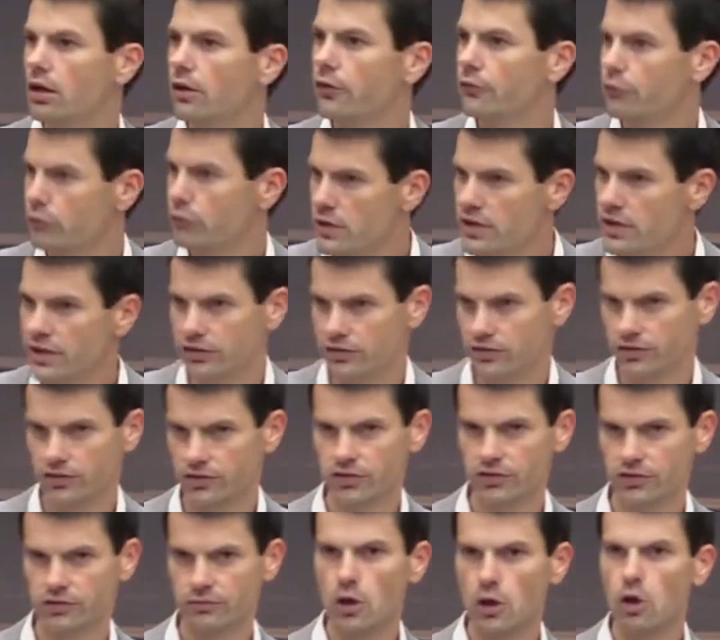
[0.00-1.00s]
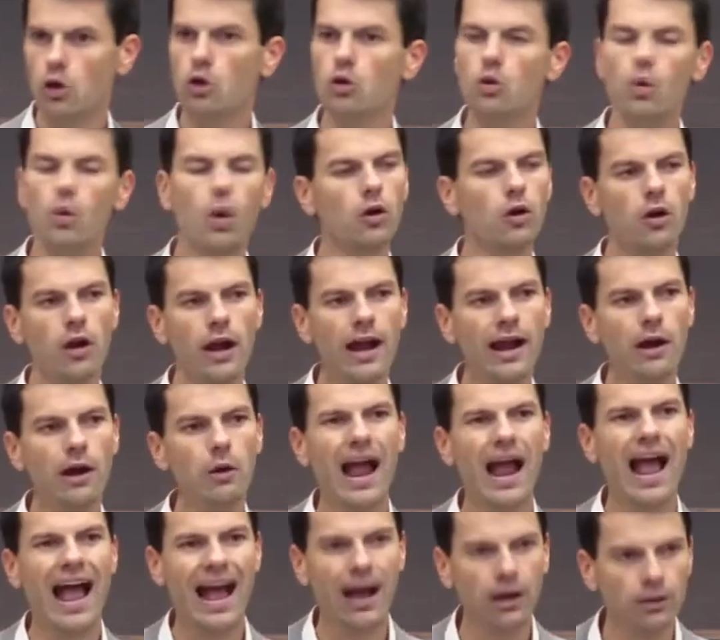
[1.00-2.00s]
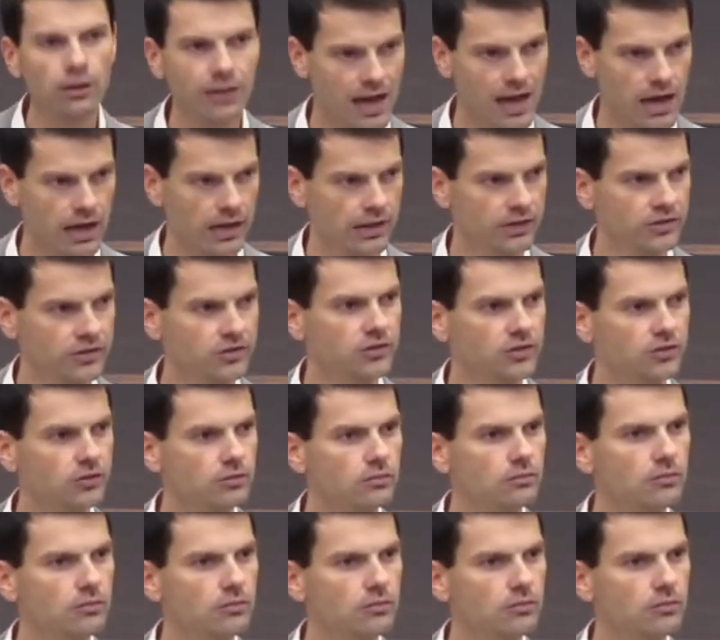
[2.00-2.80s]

friends? Who are our allies?